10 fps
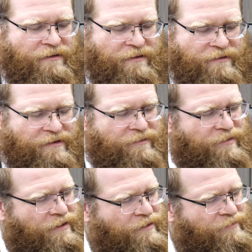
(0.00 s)
it's going to
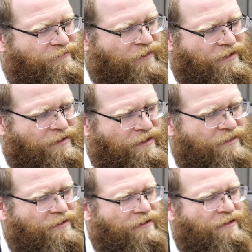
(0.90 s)
be a little bit funny. In
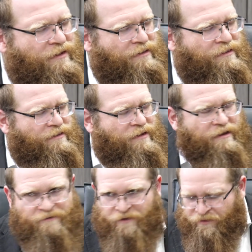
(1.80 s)
the
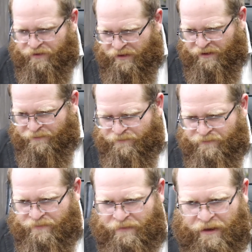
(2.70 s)
Kisvei Ari,
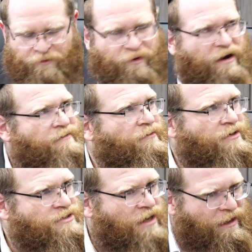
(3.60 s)
and the writings of the
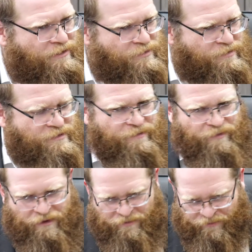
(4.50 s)
Rashash, which is
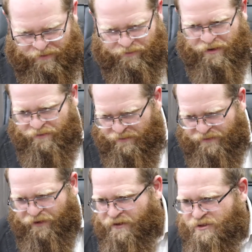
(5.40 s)
amazing, the great
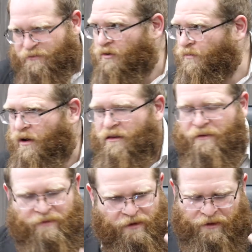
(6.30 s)
Sfaradish Mekubalim,